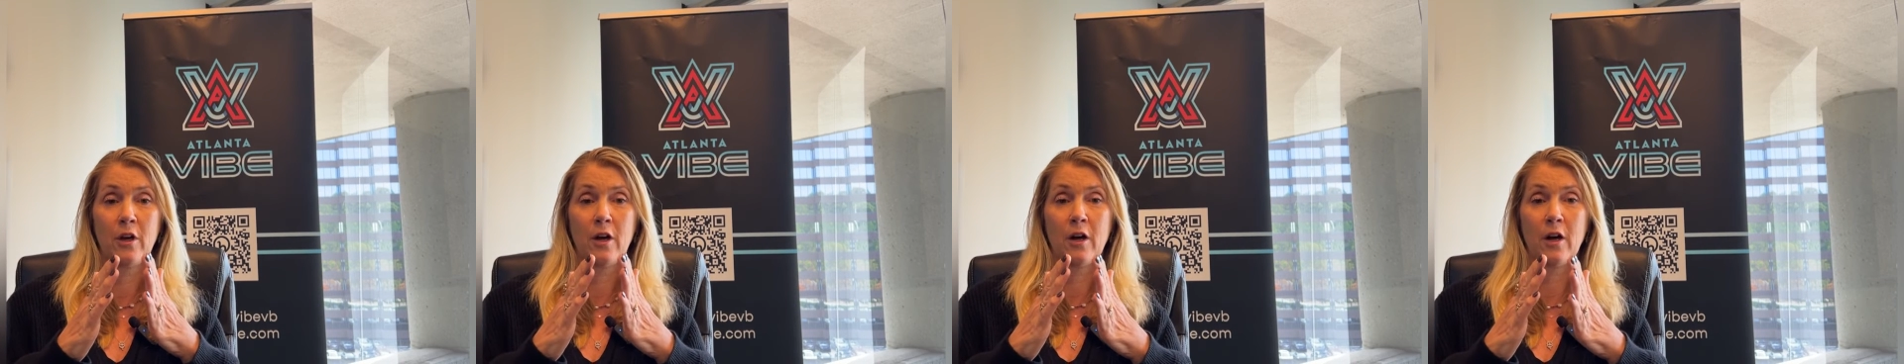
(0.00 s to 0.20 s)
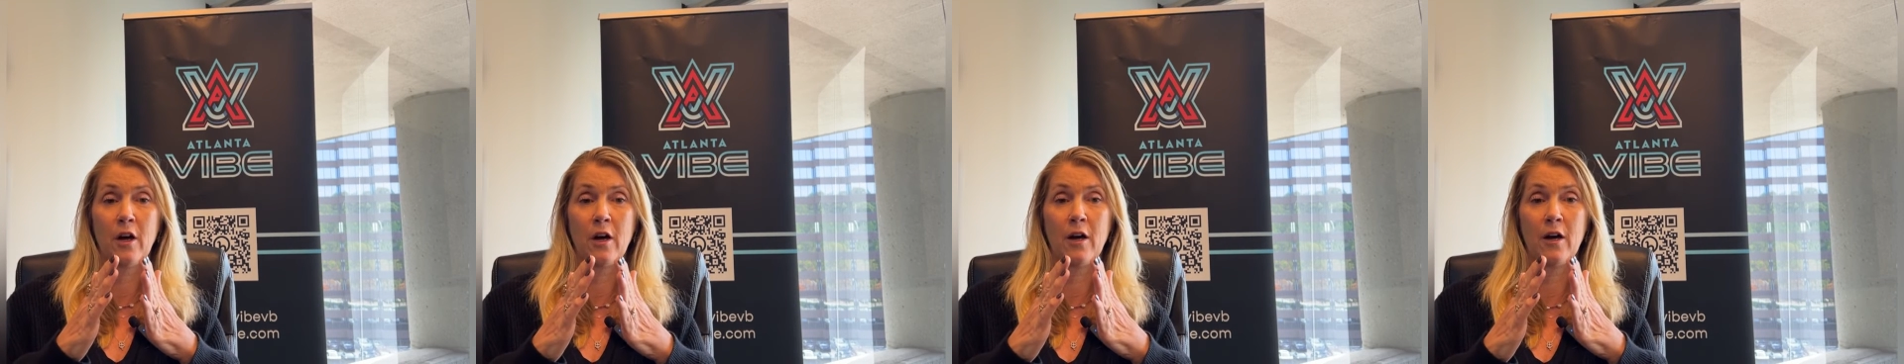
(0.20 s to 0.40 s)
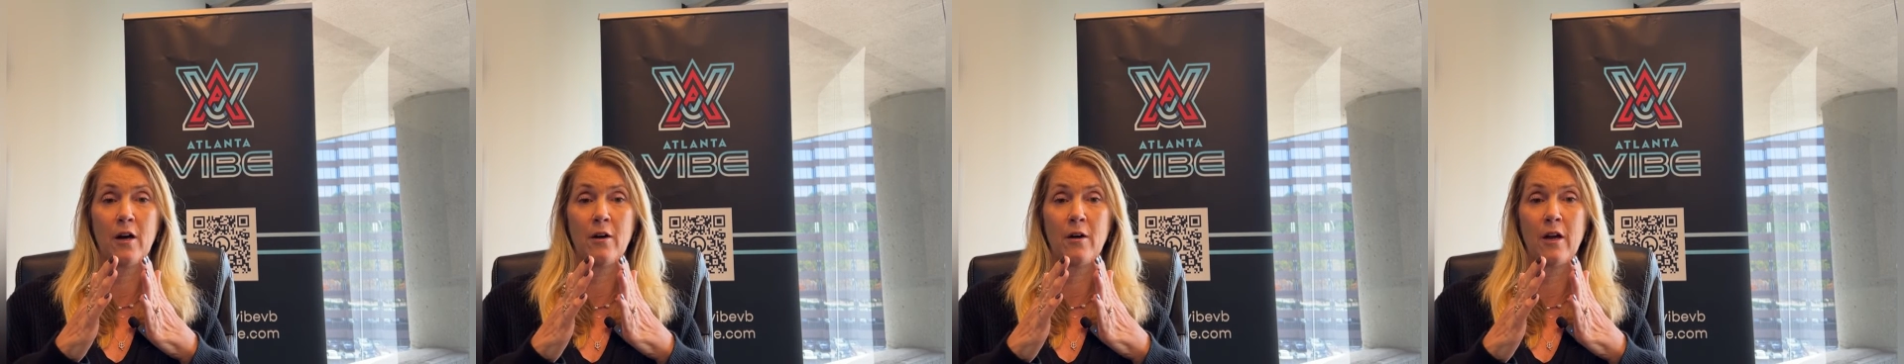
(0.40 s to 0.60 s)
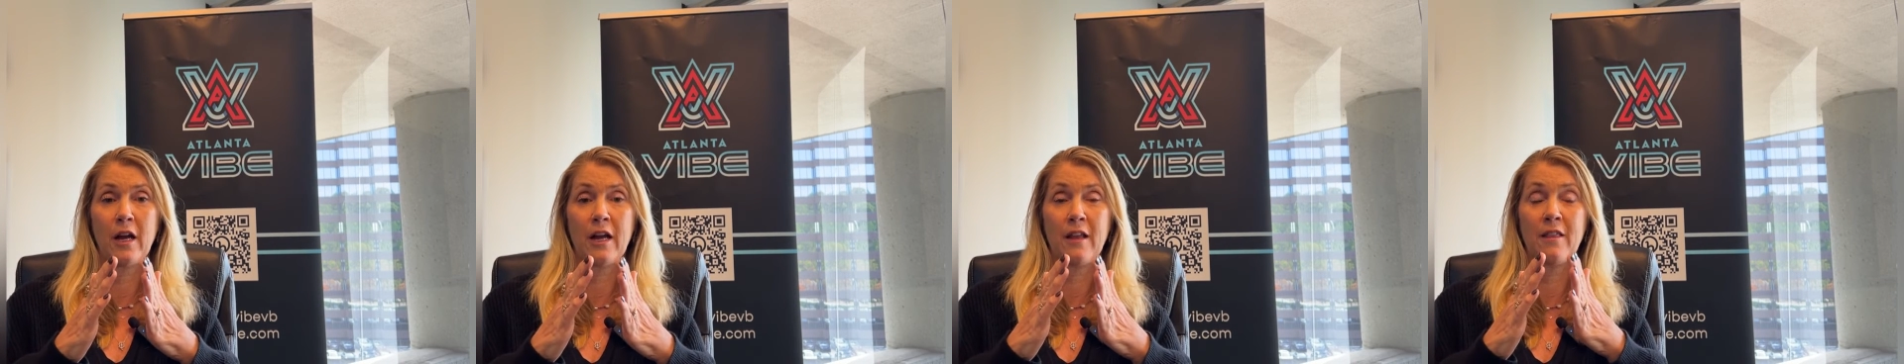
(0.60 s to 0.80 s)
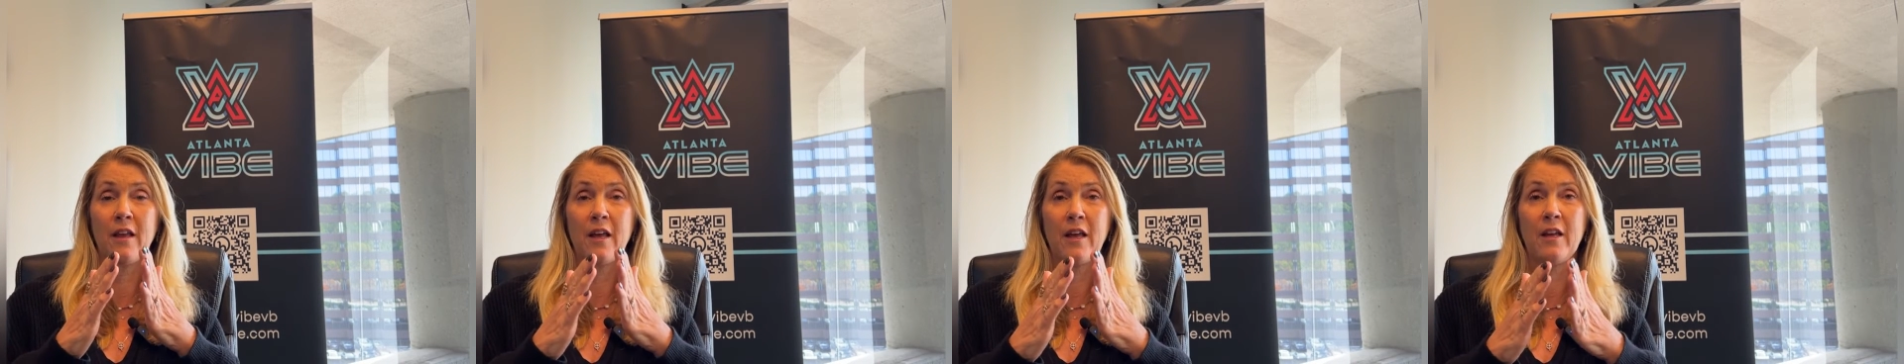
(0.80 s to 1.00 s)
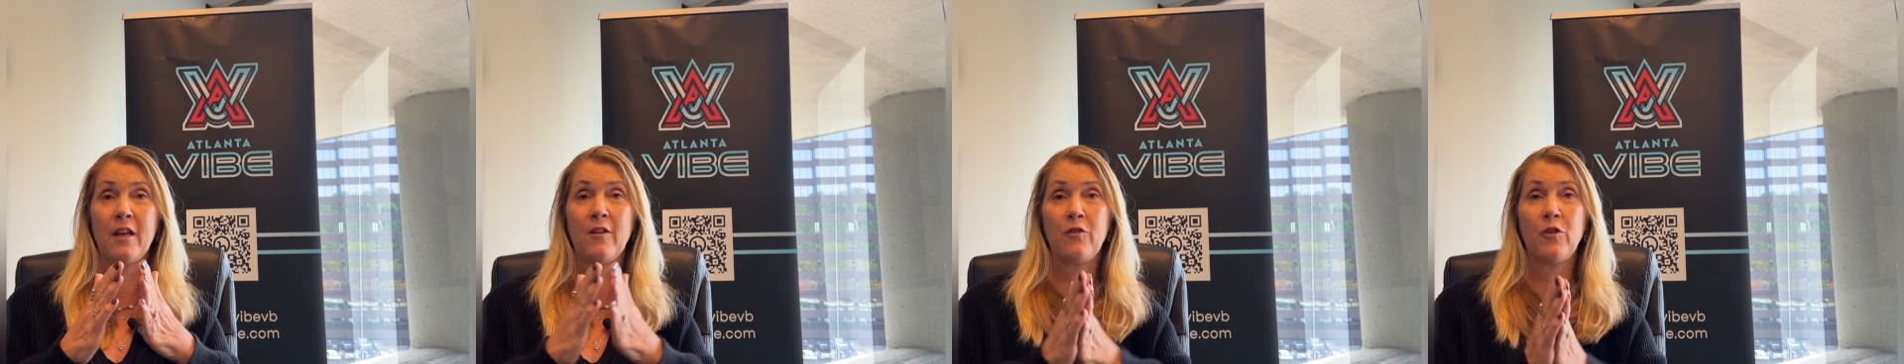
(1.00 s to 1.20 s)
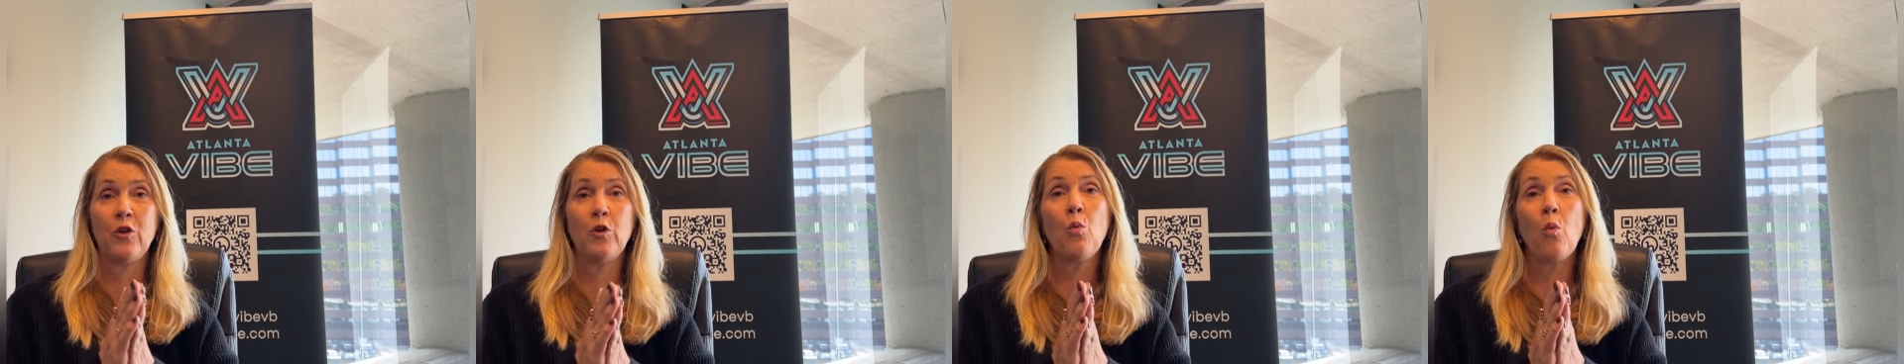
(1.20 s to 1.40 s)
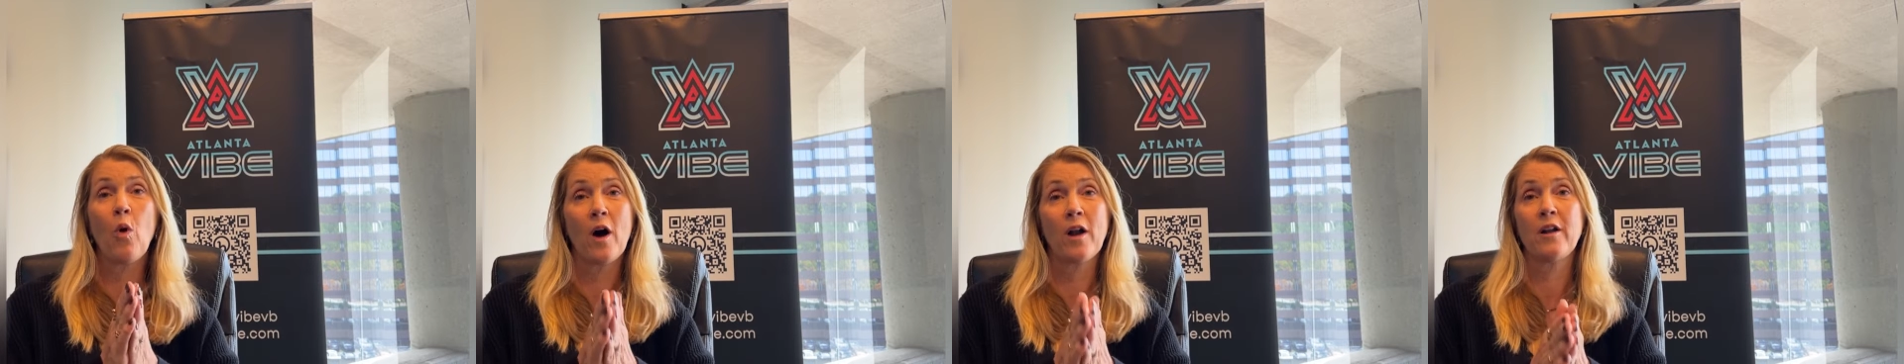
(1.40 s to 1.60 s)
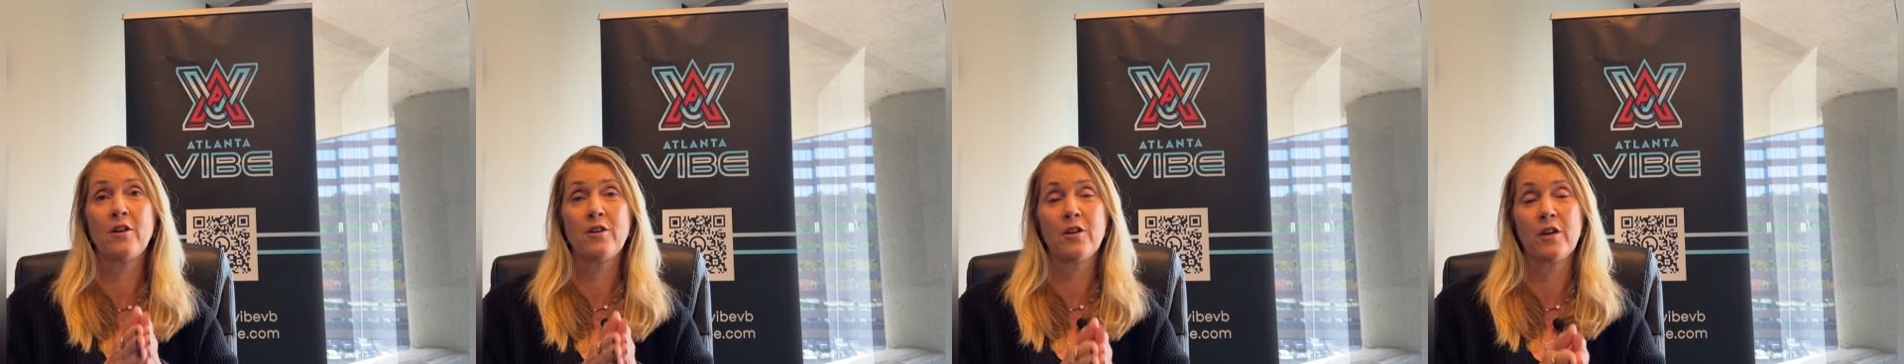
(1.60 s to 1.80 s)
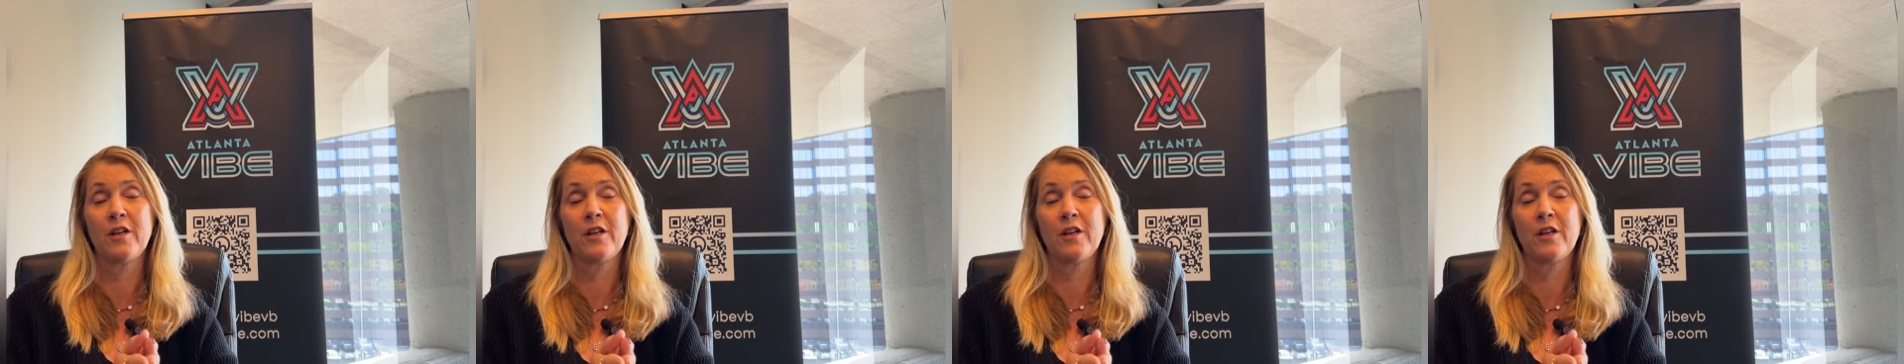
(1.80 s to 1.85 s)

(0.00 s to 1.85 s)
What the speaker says: and then if you wanted to